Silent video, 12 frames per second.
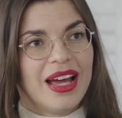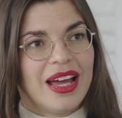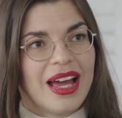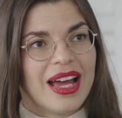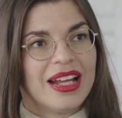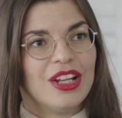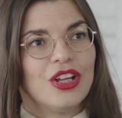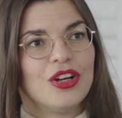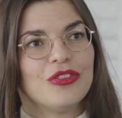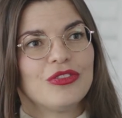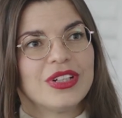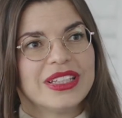I
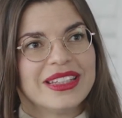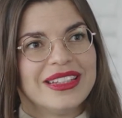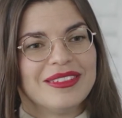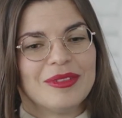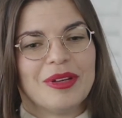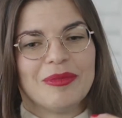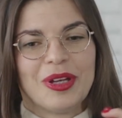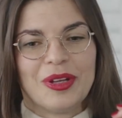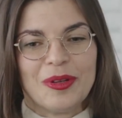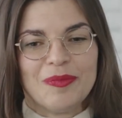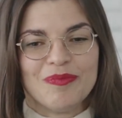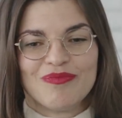love when
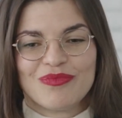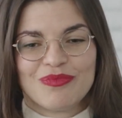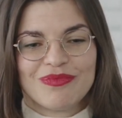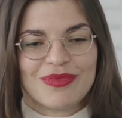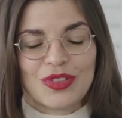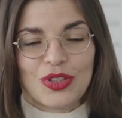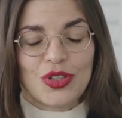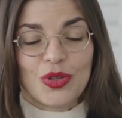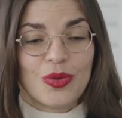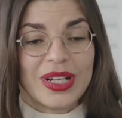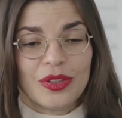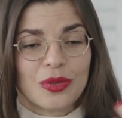
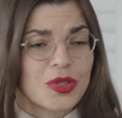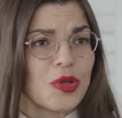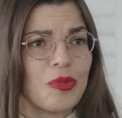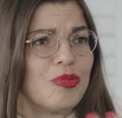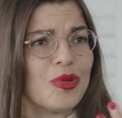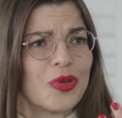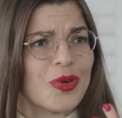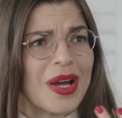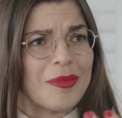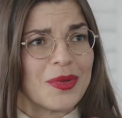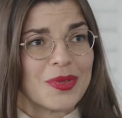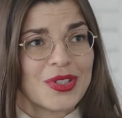curators or
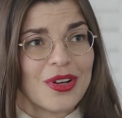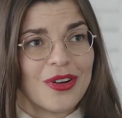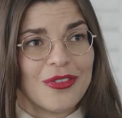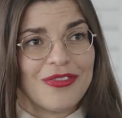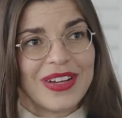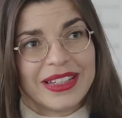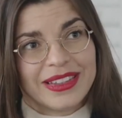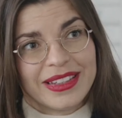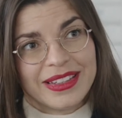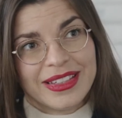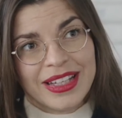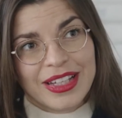programmers are
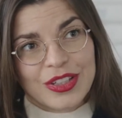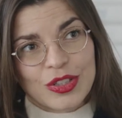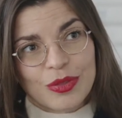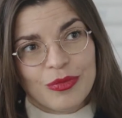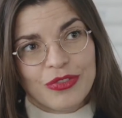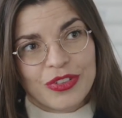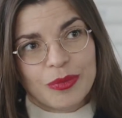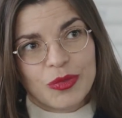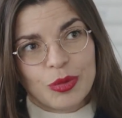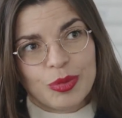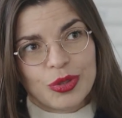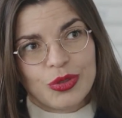finding some film
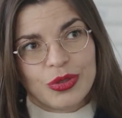to put